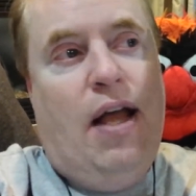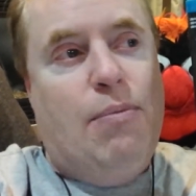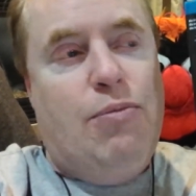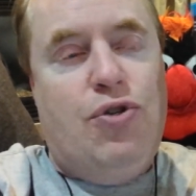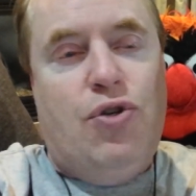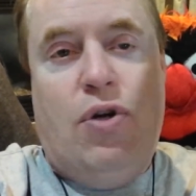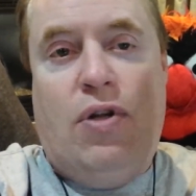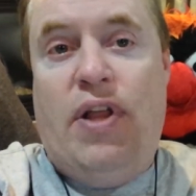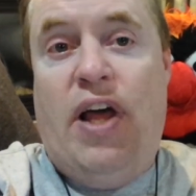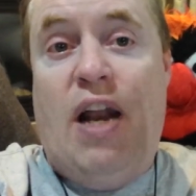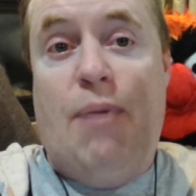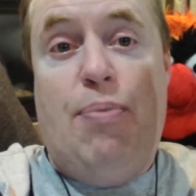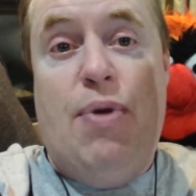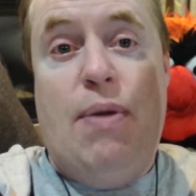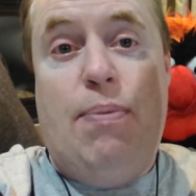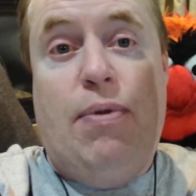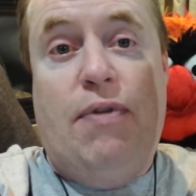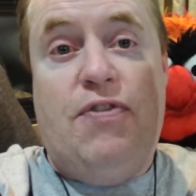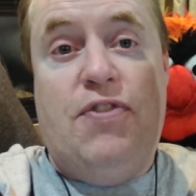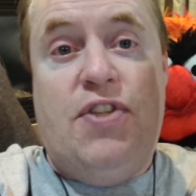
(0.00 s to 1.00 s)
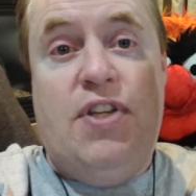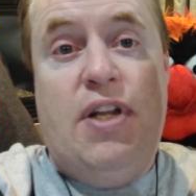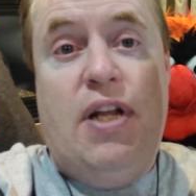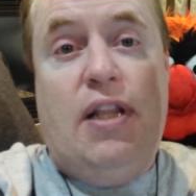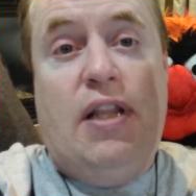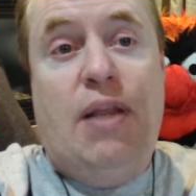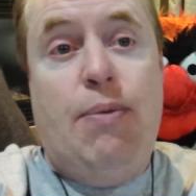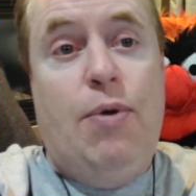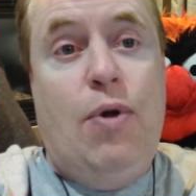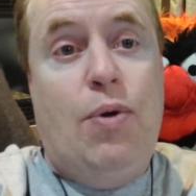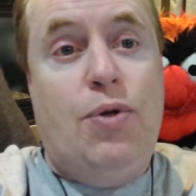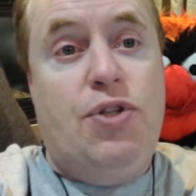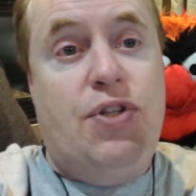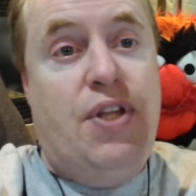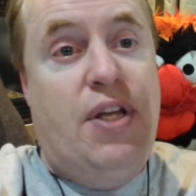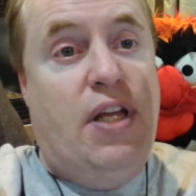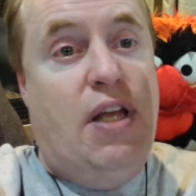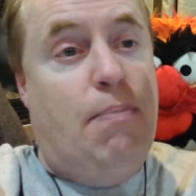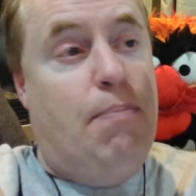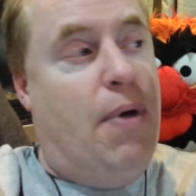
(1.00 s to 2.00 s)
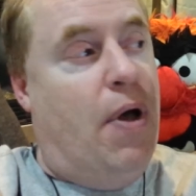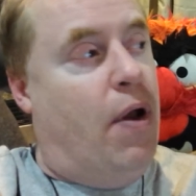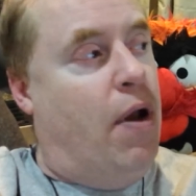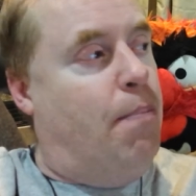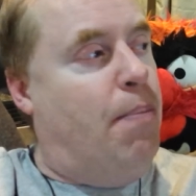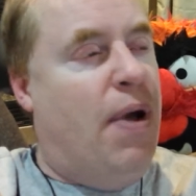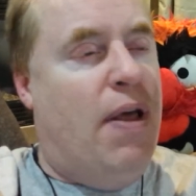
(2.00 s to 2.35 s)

I'm sure a lot of people have seen it. Let me know what you think about it.